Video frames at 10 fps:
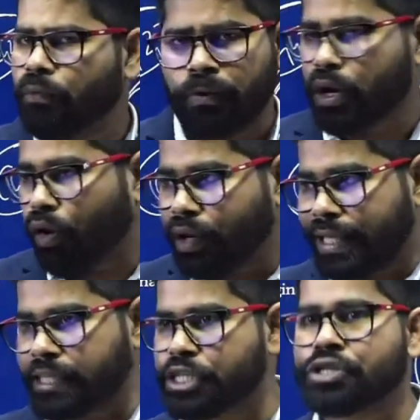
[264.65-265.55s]
For all
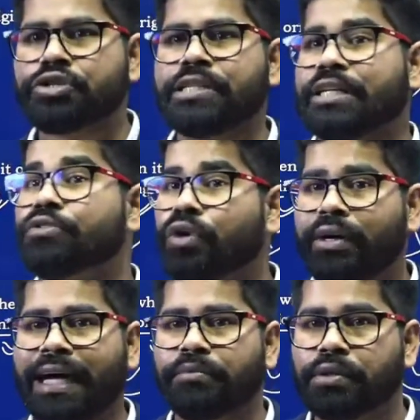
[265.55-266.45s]
the institutions, you
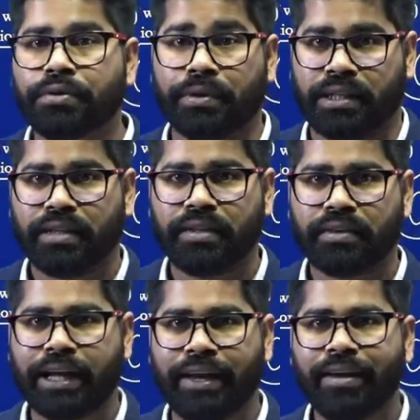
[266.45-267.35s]
don't have to do it.
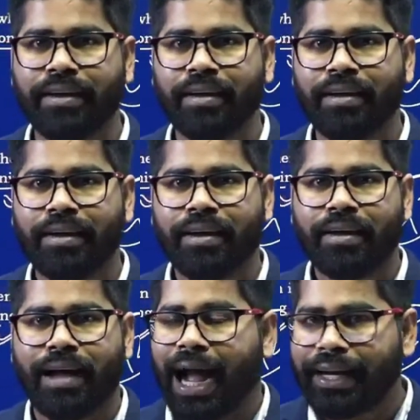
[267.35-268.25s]
Okay.
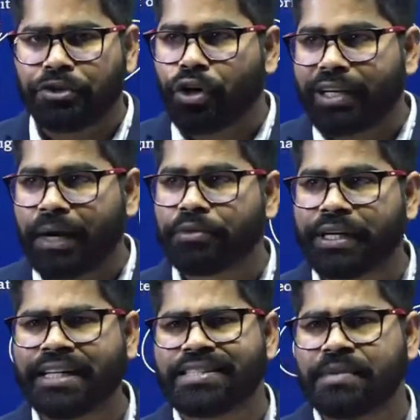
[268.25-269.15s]
And you don't have to
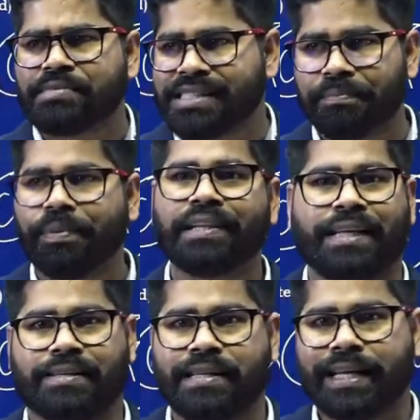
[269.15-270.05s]
read some simple
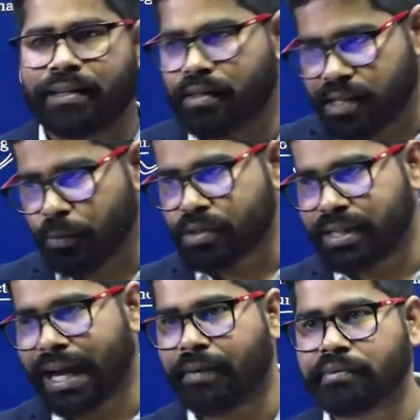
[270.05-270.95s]
things, like suppose
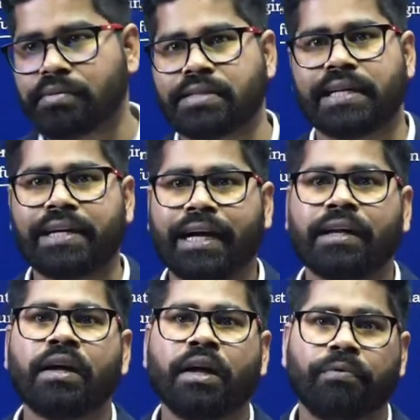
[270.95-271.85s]
they have said
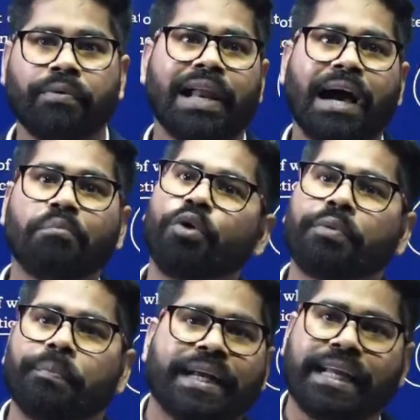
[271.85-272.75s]
that we will have more
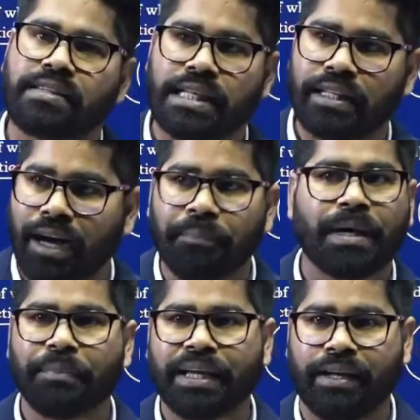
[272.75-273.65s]
meetings in the
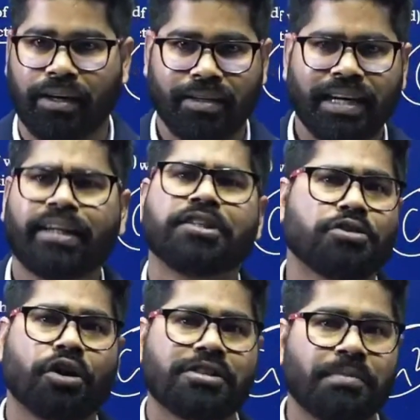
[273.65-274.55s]
upcoming year. That is
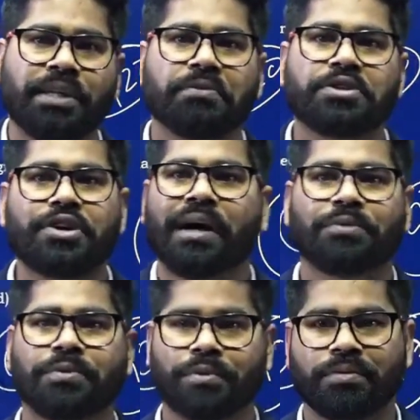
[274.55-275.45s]
not something which you have
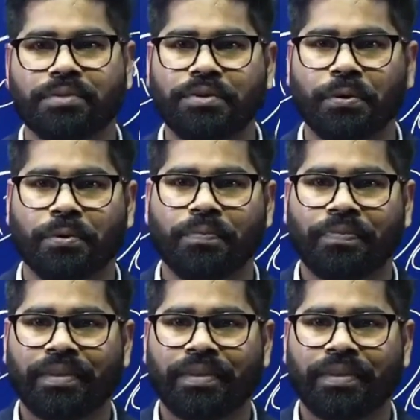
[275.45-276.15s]
to know.